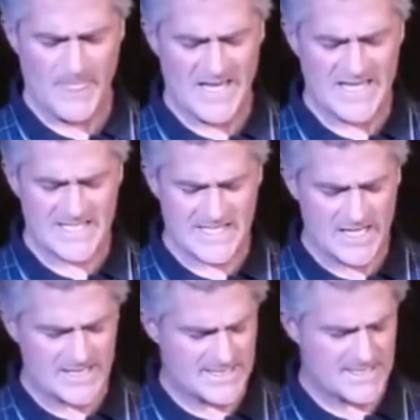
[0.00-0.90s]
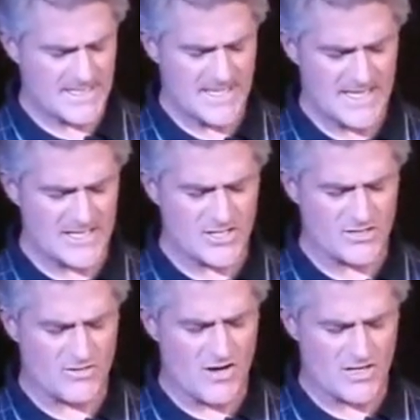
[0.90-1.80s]
He sliced into the
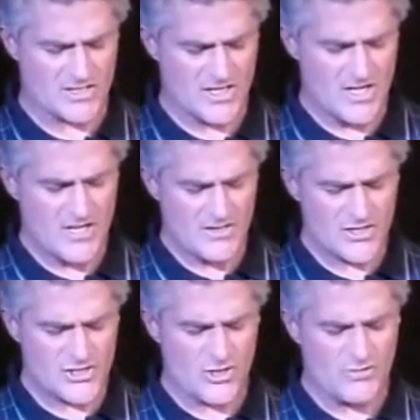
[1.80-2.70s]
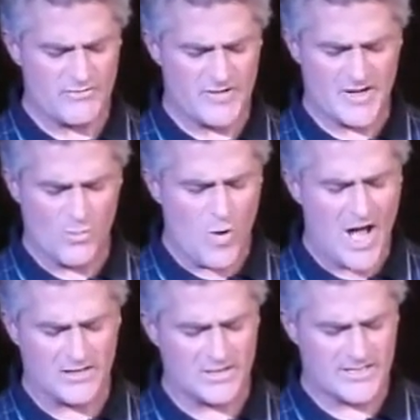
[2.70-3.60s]
grass, the shot veering
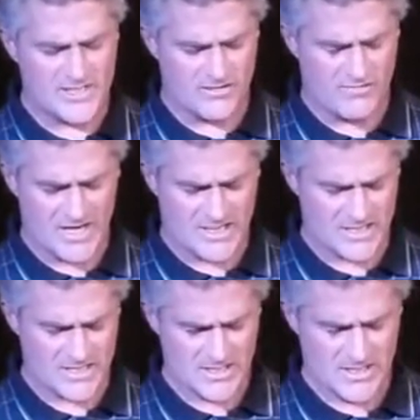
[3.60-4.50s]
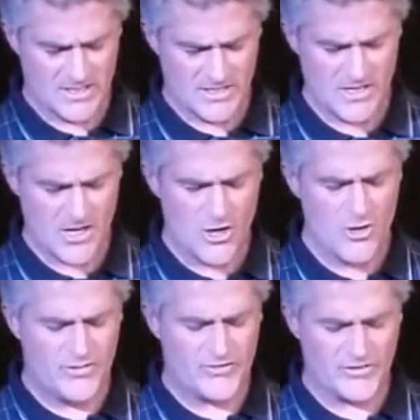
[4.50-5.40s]
wildly to the right.
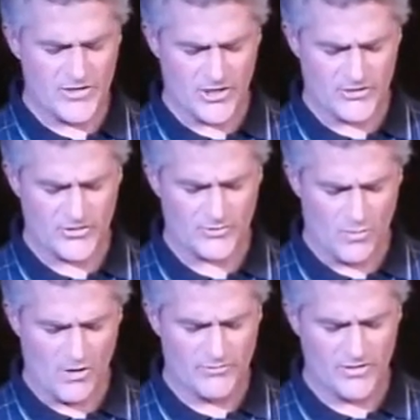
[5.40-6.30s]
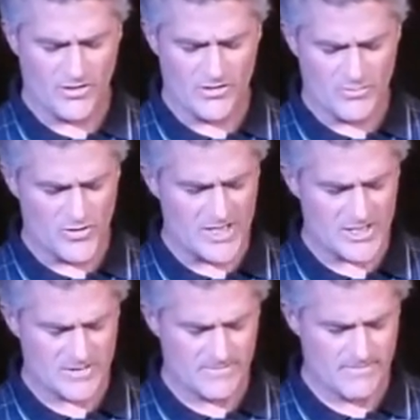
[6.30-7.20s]
Oaths and curses wafted on the
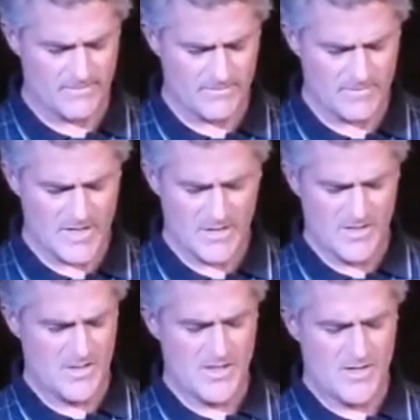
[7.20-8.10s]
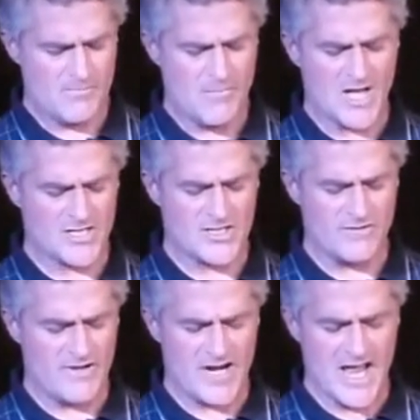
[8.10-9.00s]
breeze. "Master
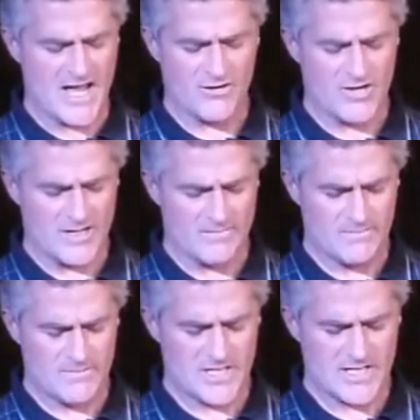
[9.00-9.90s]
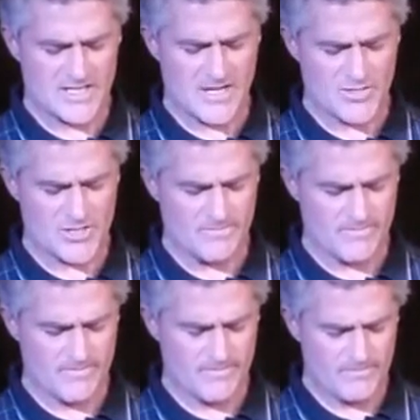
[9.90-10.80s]
very angry," said Samson.
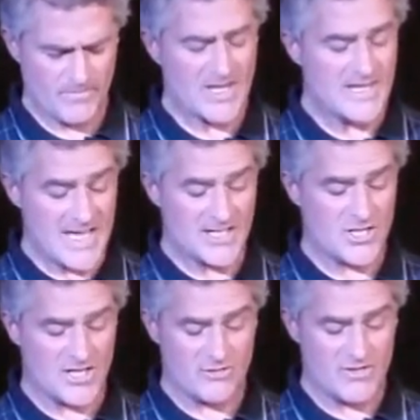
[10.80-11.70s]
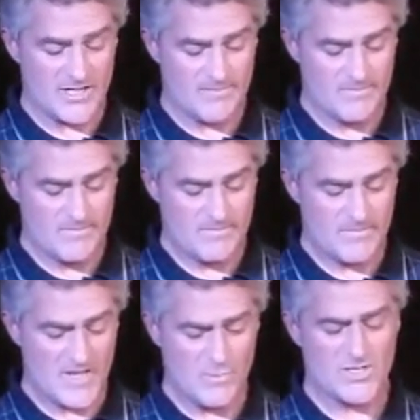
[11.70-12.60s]
"Yes," I agreed.
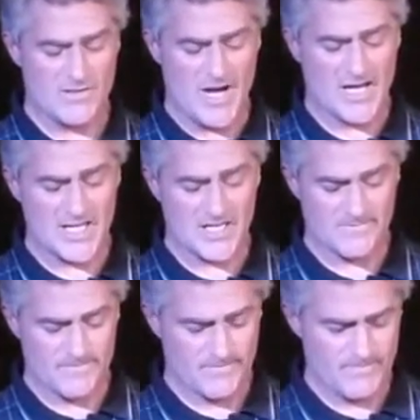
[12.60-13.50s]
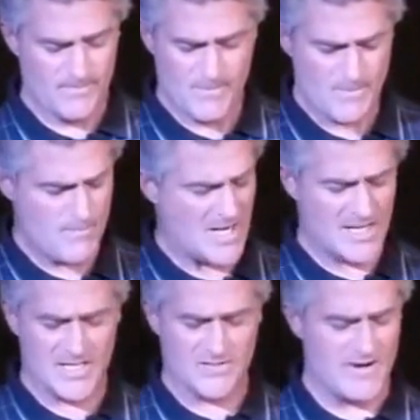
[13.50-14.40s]
"It was the monkeys.
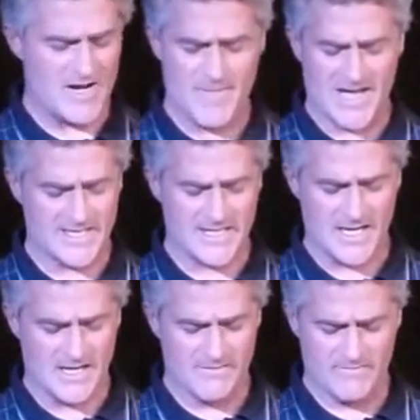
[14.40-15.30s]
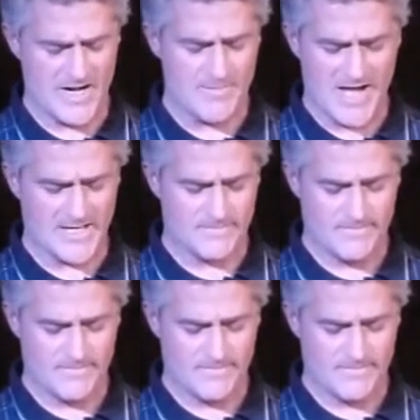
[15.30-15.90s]
Monkeys very bad, sir. Very bad."